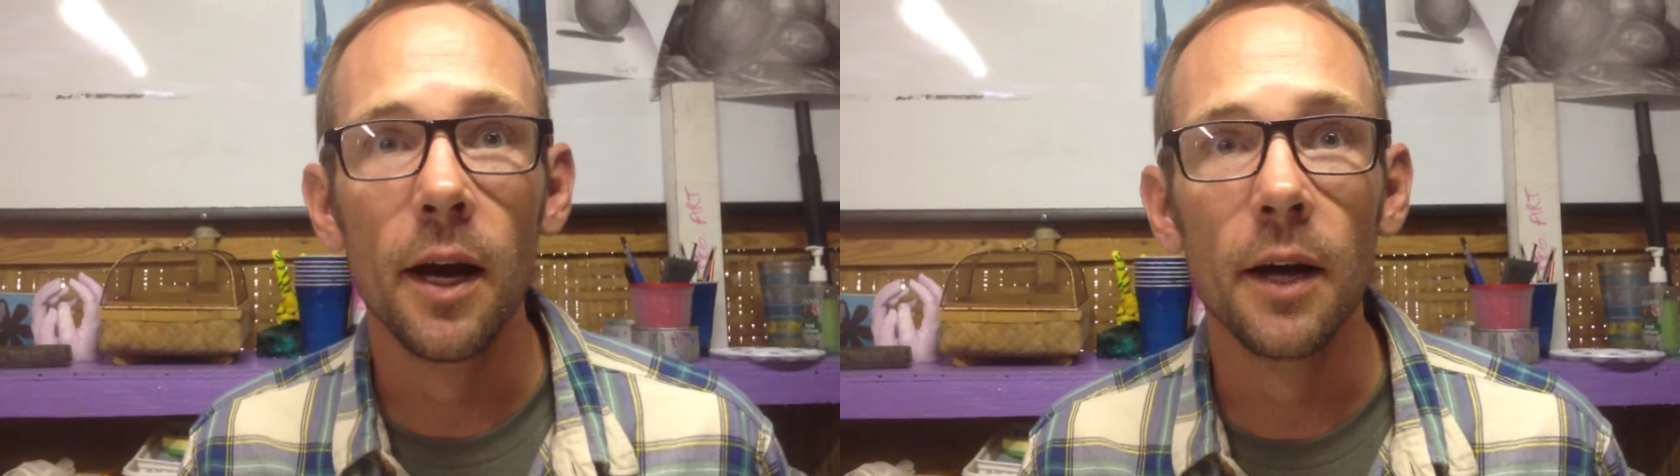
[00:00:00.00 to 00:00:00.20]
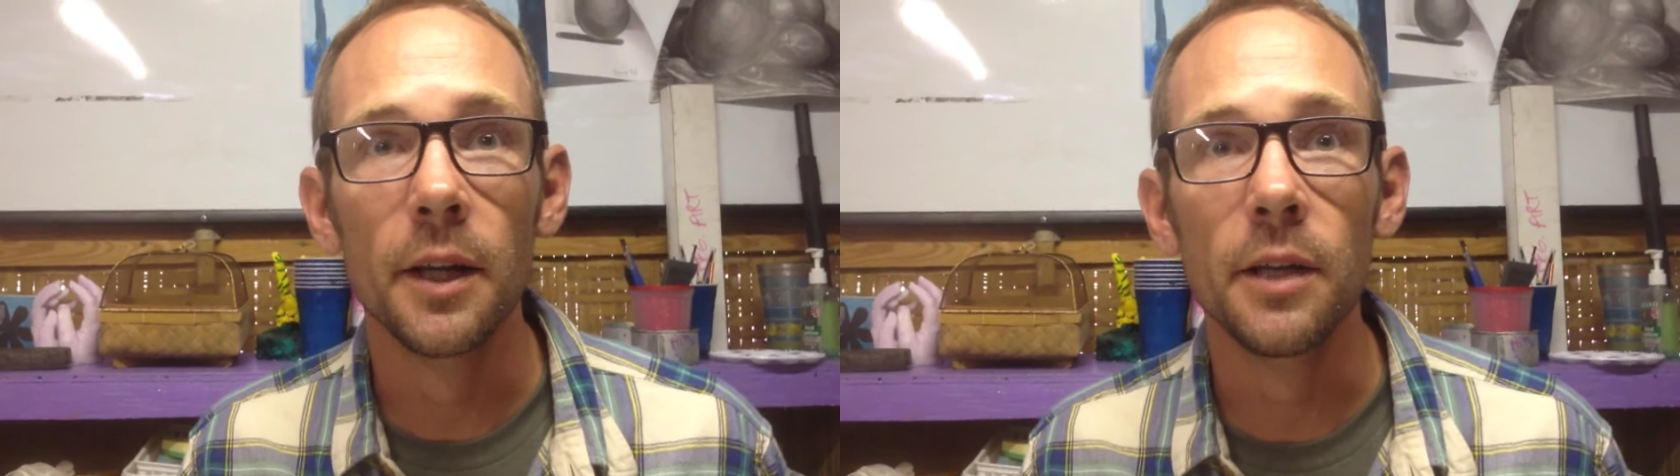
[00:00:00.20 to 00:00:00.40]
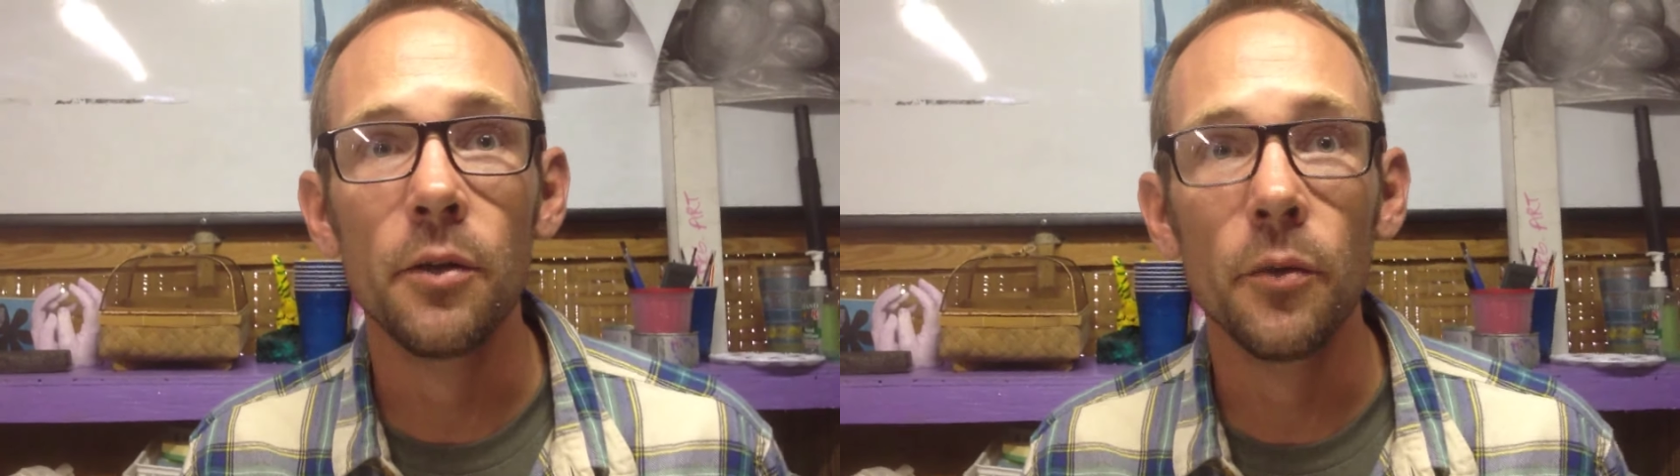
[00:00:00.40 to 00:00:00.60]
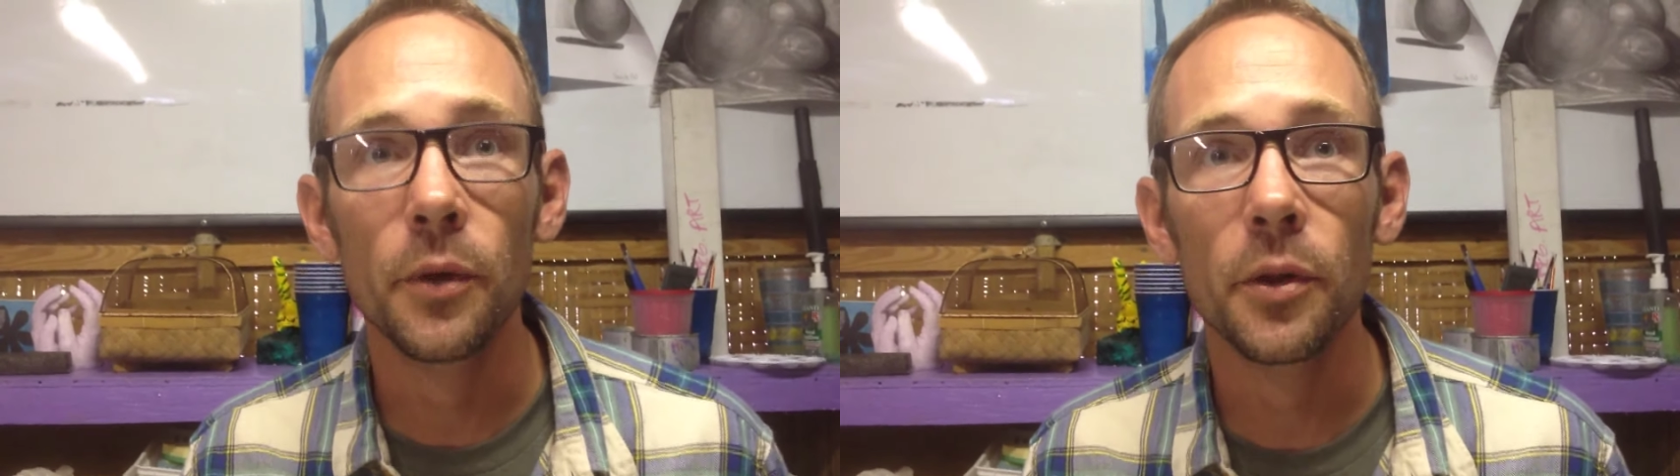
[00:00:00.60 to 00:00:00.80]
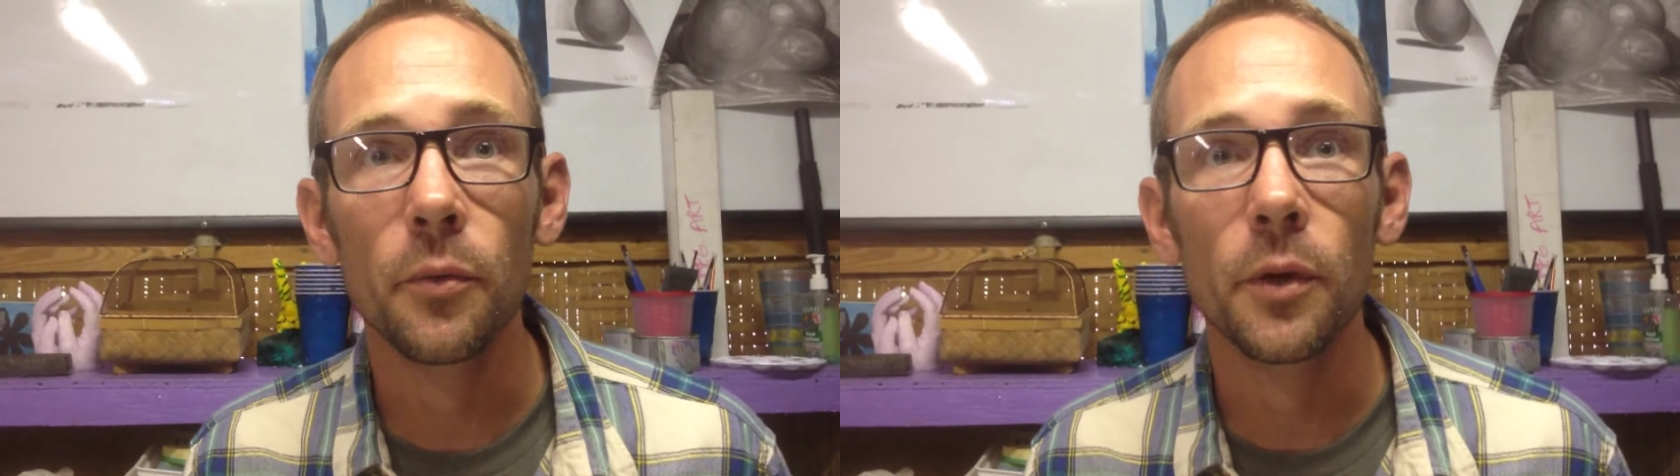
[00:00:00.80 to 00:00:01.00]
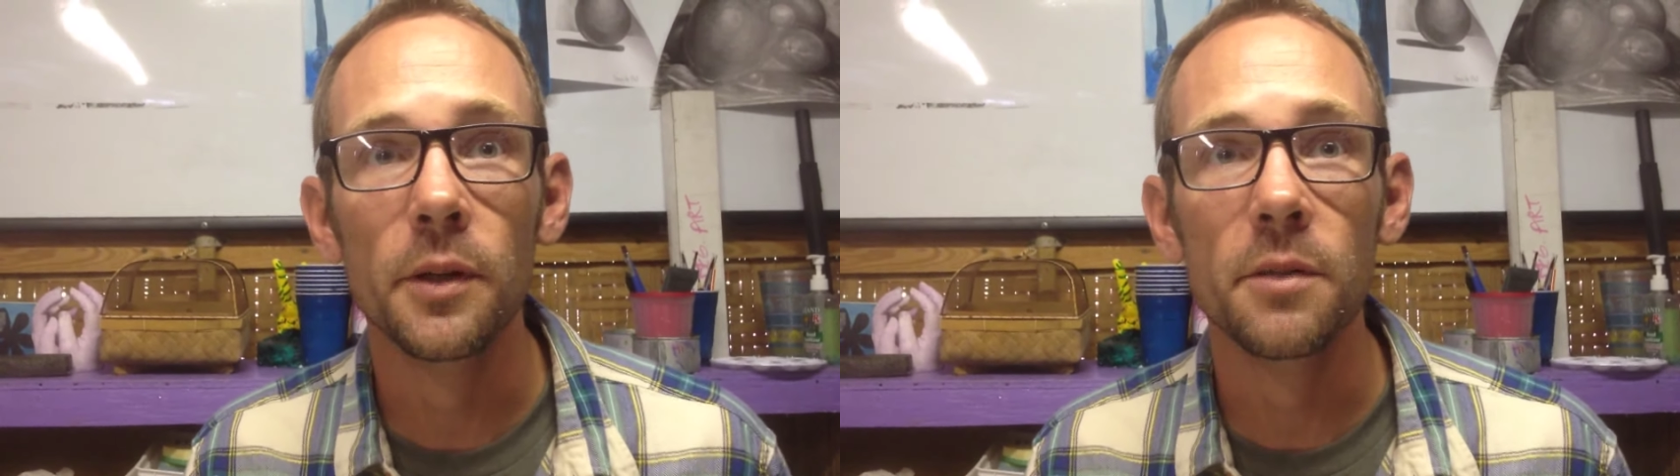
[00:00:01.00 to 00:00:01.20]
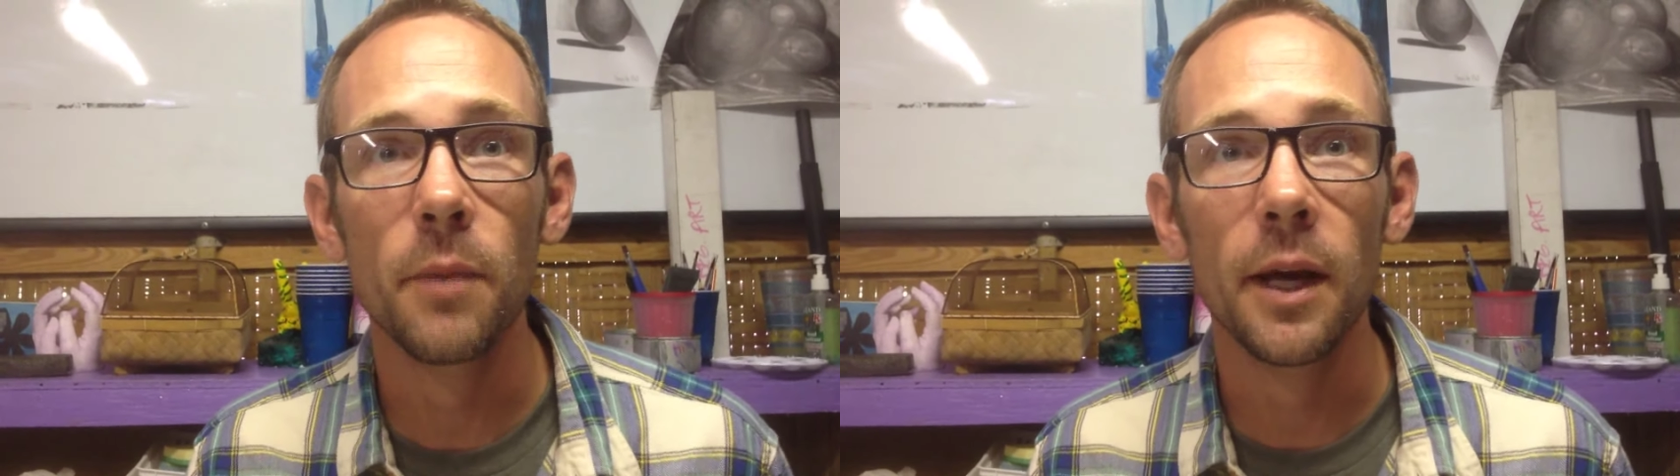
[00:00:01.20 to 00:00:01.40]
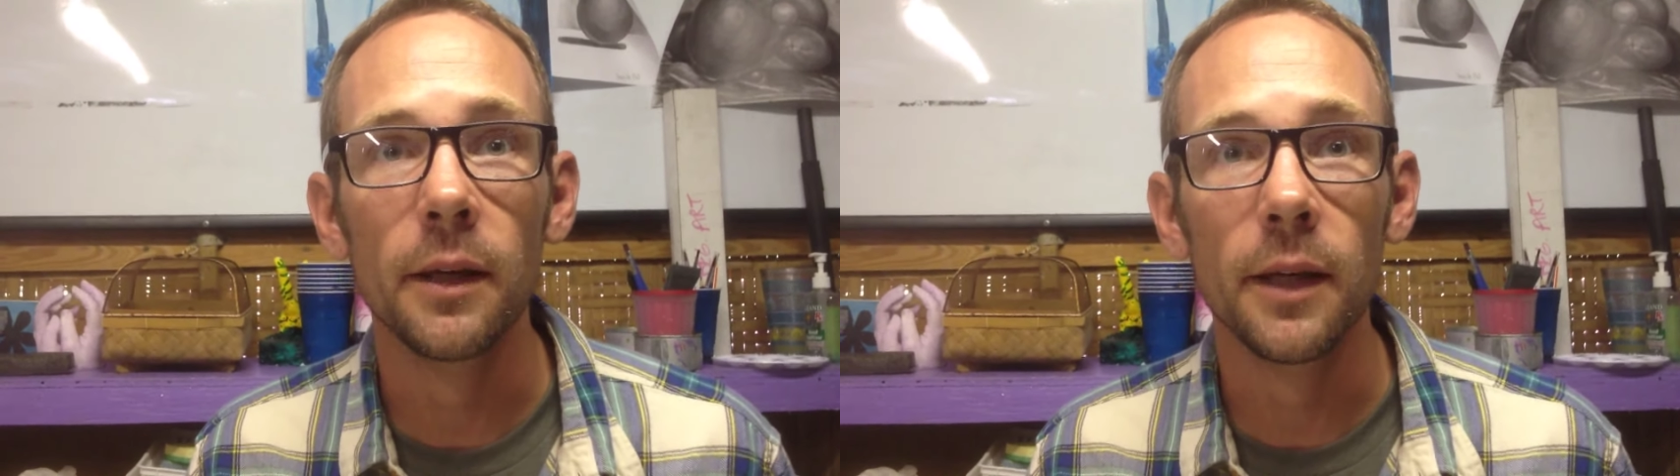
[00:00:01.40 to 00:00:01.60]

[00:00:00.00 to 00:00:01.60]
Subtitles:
They knew what the words meant,